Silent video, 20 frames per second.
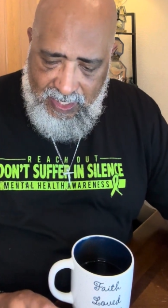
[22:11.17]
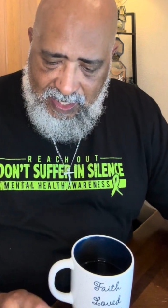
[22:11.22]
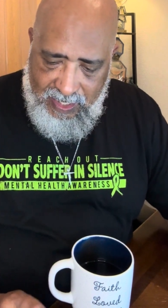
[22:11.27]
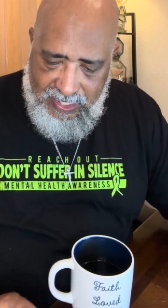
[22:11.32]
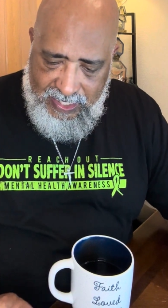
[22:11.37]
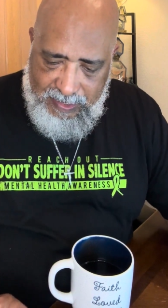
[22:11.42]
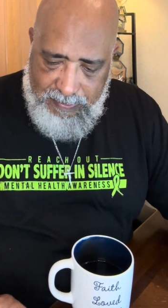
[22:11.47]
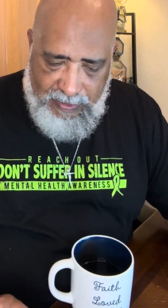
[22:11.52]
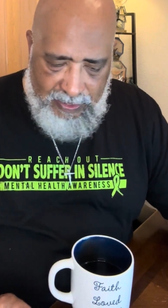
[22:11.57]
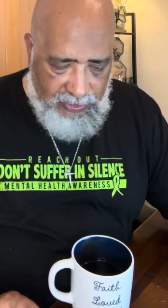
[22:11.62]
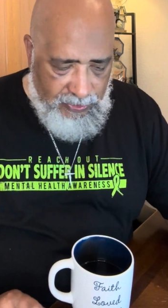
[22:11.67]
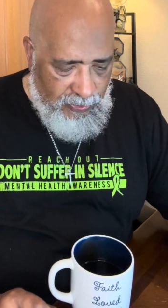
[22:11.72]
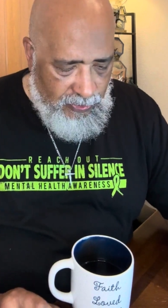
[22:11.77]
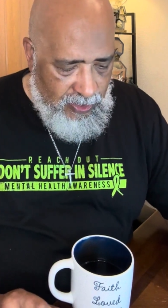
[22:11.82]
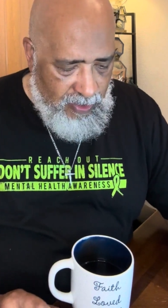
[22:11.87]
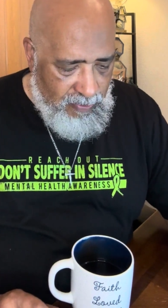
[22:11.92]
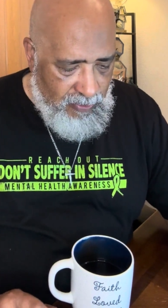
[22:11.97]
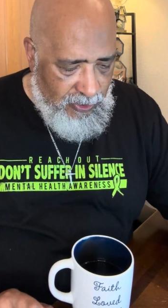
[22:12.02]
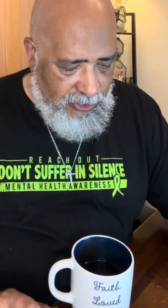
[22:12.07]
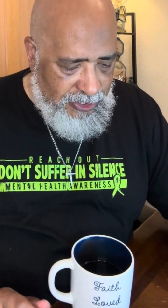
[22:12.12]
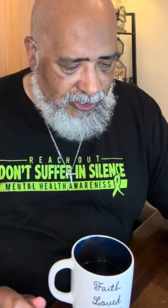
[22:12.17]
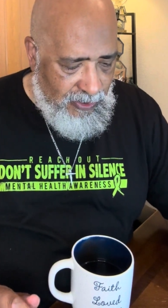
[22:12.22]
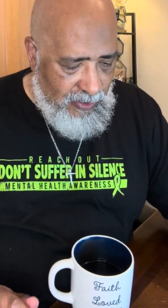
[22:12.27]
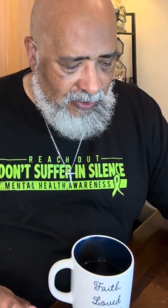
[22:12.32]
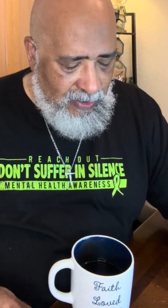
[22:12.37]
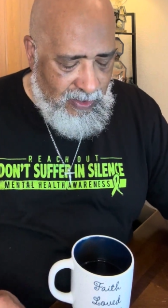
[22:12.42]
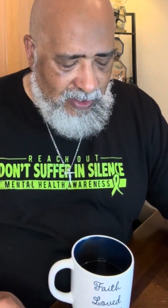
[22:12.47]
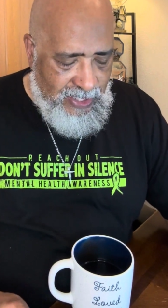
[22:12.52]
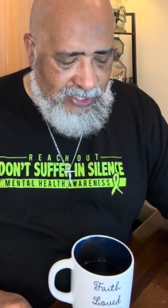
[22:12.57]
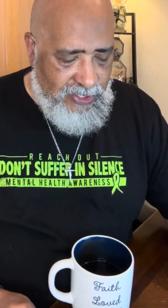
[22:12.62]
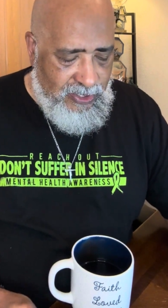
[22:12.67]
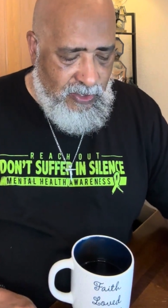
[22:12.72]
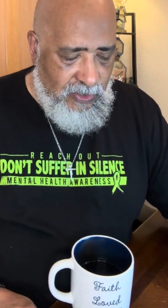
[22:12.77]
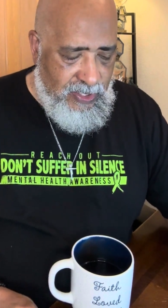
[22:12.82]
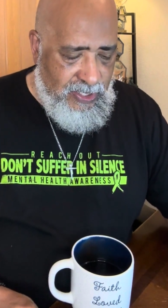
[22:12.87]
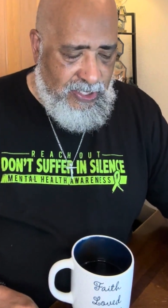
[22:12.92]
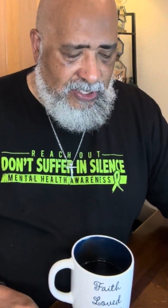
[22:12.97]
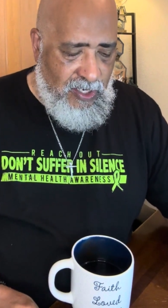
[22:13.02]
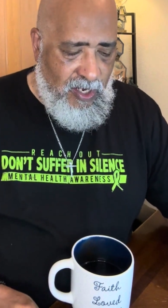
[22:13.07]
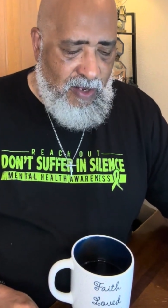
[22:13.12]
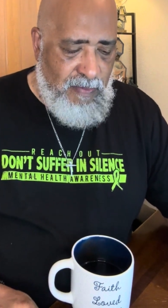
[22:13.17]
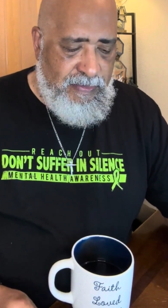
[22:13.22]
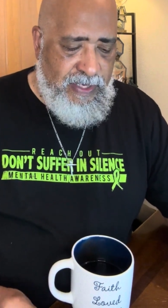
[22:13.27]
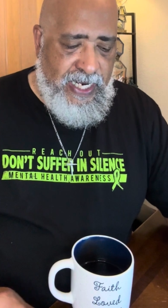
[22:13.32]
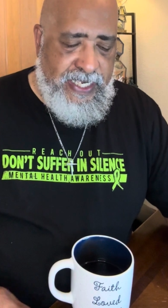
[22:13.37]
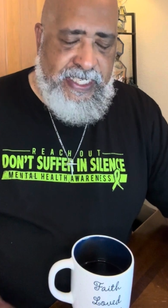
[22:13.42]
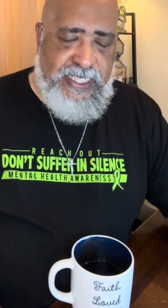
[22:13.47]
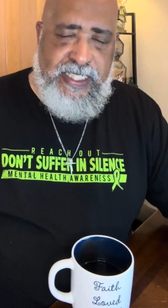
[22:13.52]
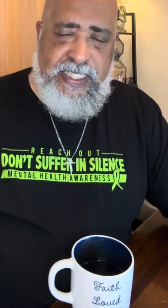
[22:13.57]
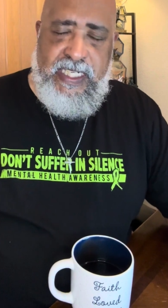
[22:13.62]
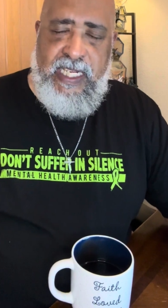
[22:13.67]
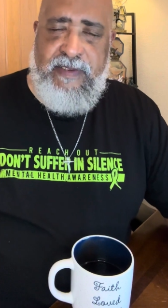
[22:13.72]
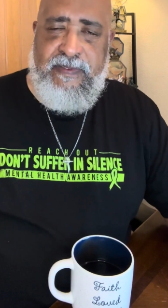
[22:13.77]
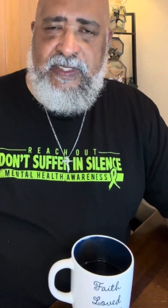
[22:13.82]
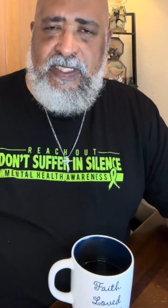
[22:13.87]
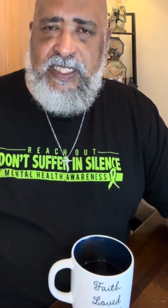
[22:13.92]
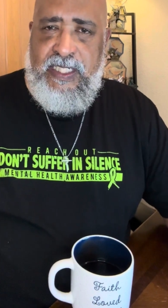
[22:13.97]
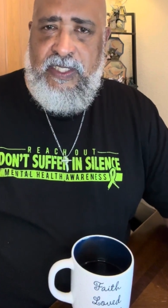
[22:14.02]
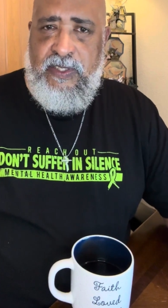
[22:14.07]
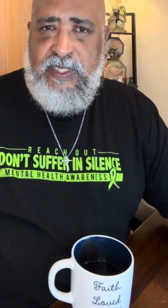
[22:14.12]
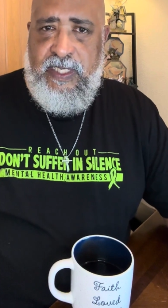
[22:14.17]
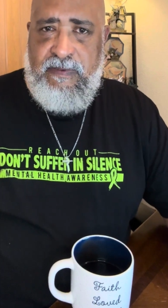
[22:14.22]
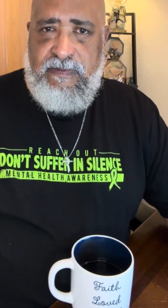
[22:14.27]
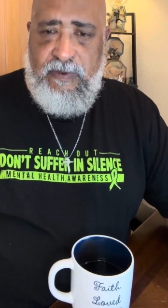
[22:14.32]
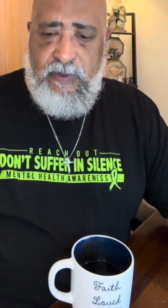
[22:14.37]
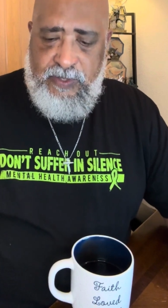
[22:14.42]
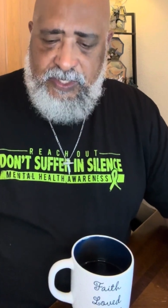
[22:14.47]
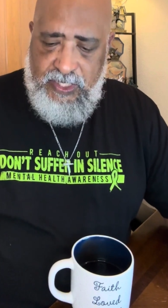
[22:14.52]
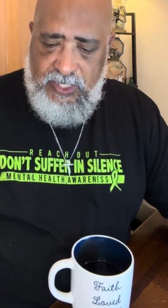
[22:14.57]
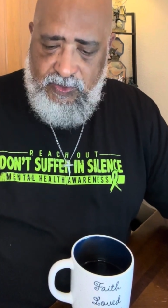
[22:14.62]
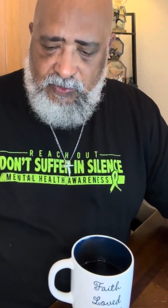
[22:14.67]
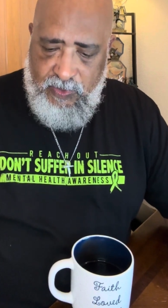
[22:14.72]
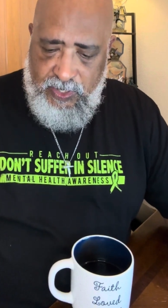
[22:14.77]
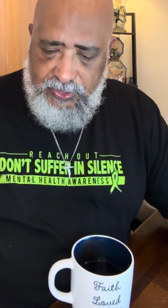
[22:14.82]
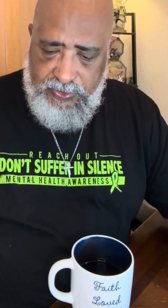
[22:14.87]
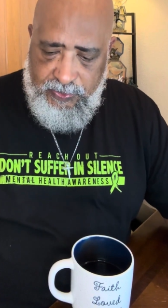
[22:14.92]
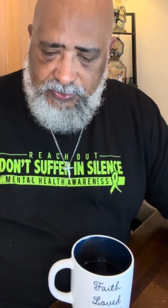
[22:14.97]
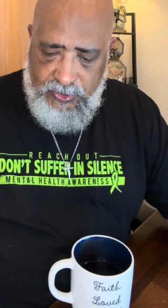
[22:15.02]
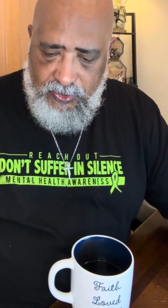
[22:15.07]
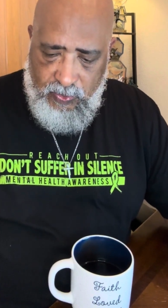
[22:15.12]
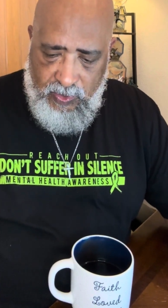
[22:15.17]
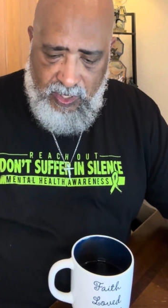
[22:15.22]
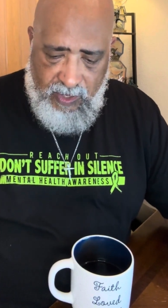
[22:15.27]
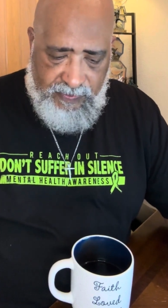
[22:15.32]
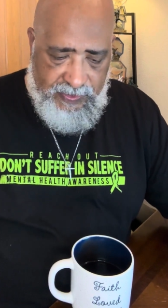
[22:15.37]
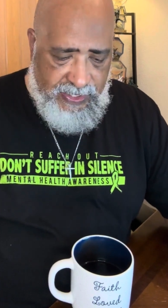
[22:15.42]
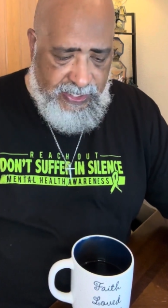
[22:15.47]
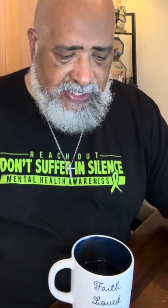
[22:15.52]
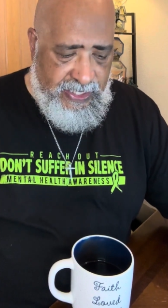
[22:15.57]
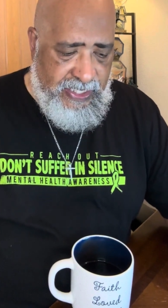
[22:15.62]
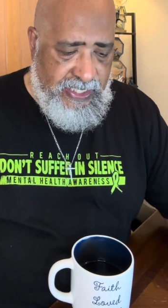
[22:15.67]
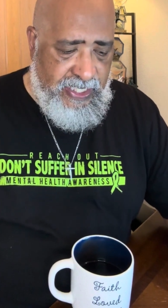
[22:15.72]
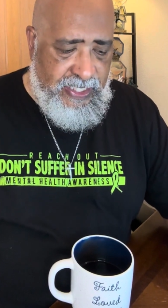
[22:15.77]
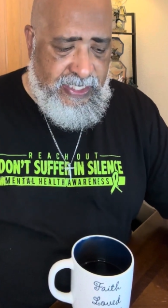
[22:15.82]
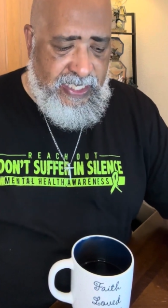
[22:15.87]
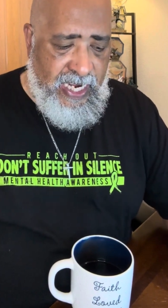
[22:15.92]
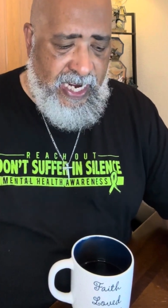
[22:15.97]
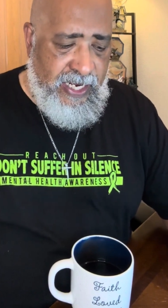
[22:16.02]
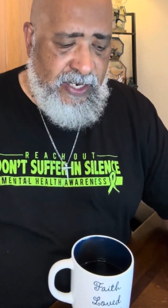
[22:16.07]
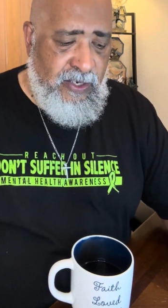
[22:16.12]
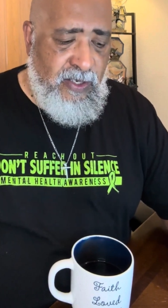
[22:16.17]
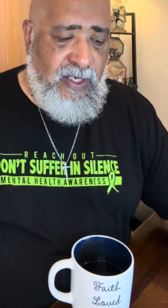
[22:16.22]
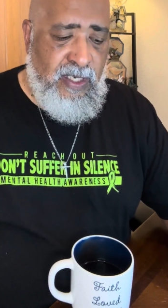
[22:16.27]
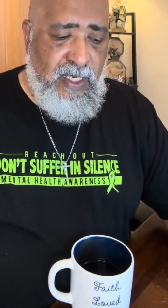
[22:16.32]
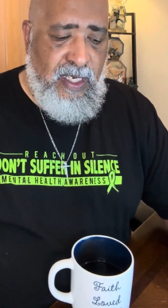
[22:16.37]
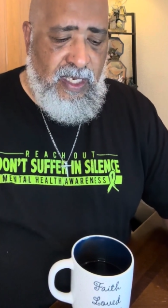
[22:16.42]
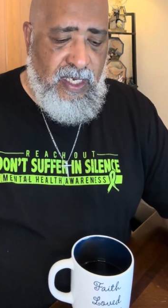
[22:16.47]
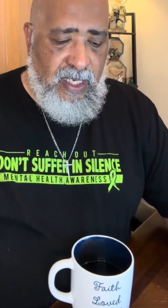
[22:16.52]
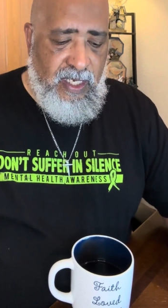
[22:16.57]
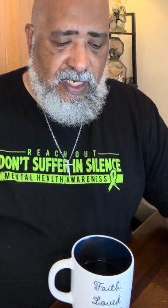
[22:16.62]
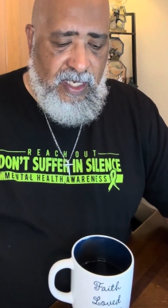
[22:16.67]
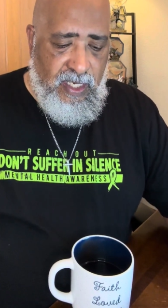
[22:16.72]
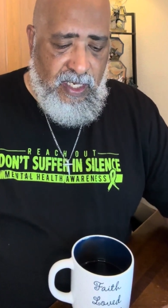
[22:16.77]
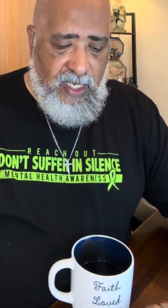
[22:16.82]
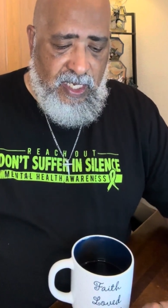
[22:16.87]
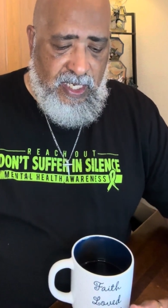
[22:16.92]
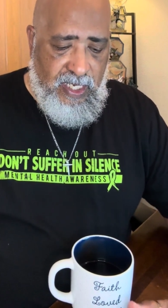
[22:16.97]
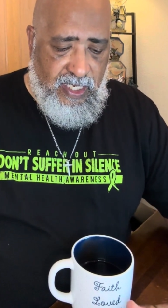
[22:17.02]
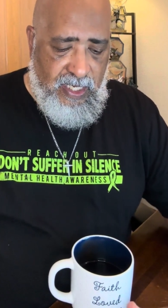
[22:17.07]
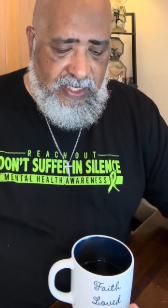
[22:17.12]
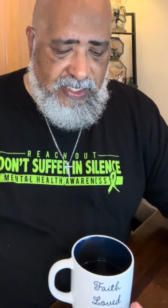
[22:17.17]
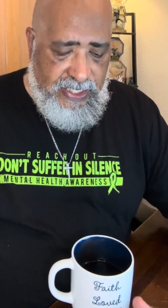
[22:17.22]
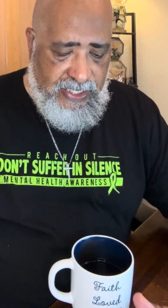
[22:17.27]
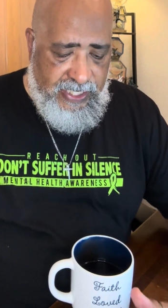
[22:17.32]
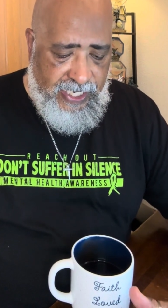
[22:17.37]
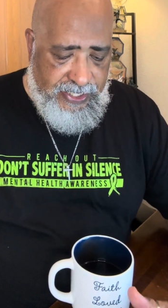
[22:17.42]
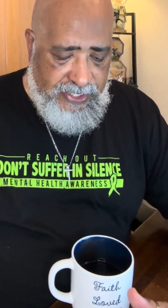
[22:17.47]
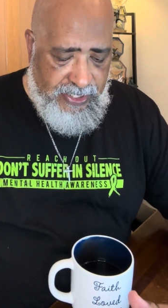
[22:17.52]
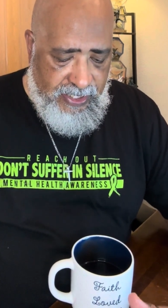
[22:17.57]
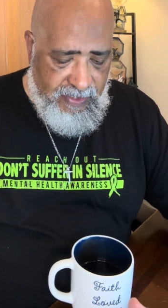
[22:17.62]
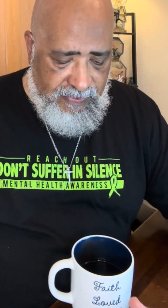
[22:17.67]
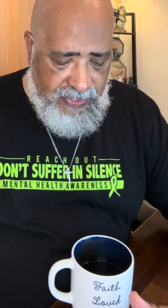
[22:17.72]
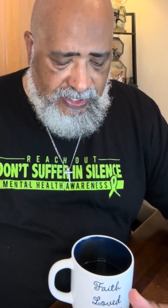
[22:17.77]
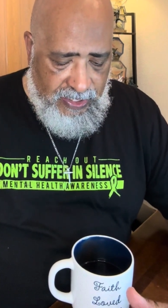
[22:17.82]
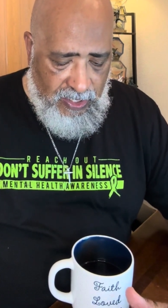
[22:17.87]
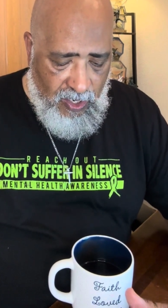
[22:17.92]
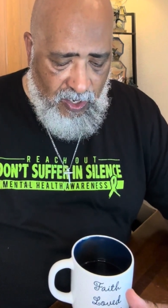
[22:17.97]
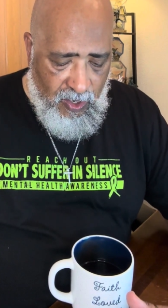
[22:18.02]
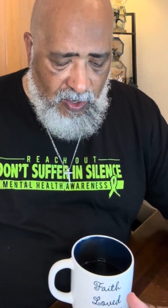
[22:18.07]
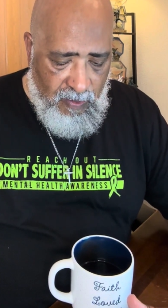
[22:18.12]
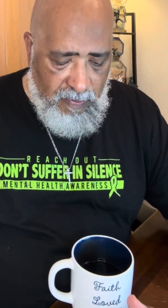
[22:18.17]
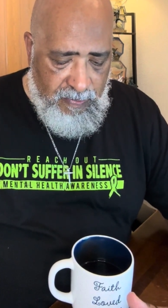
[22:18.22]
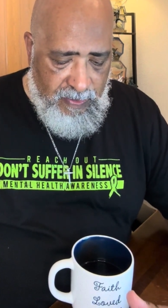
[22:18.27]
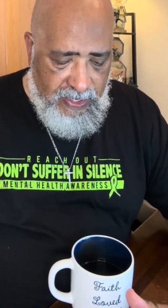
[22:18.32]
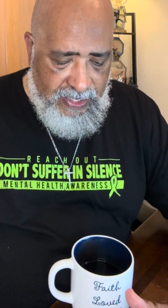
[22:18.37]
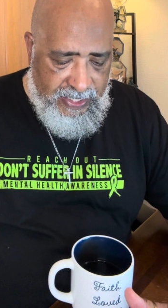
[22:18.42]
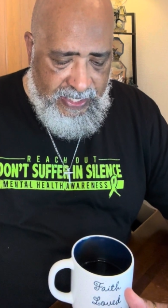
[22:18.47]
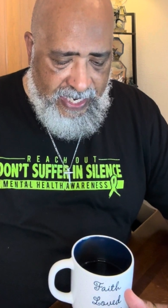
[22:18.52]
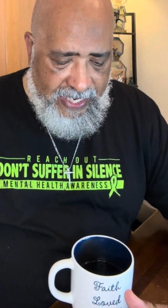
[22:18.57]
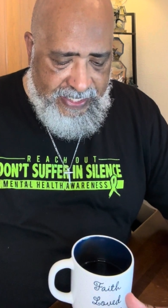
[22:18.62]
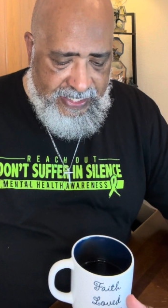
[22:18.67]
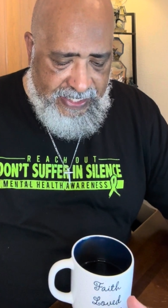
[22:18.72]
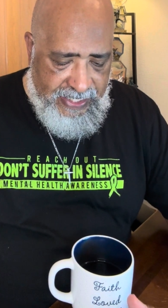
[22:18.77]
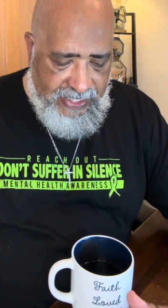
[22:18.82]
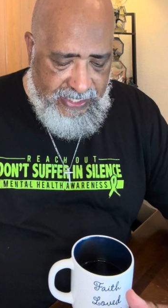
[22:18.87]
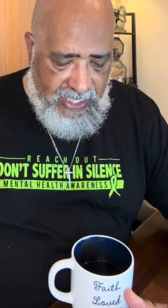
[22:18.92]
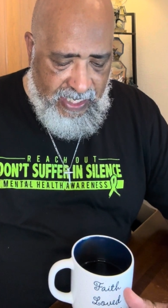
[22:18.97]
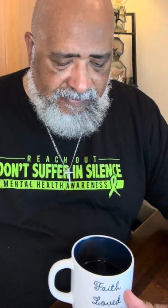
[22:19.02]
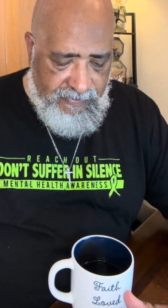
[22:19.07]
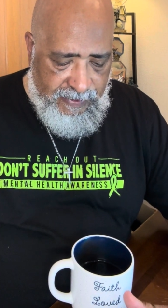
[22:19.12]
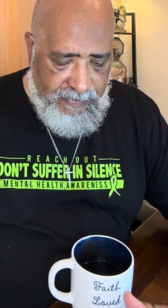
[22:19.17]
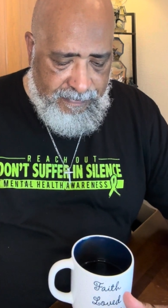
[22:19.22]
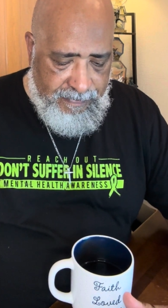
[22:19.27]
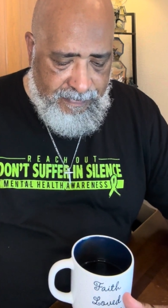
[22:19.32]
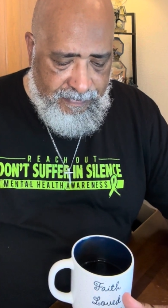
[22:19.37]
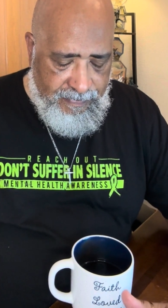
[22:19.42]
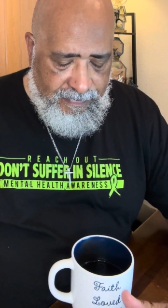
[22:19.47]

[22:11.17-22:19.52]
That's my little commercial. Let's go to Psalm 97. Let's look at verses 1 through 12. This is the entire uh, section of Psalm 97.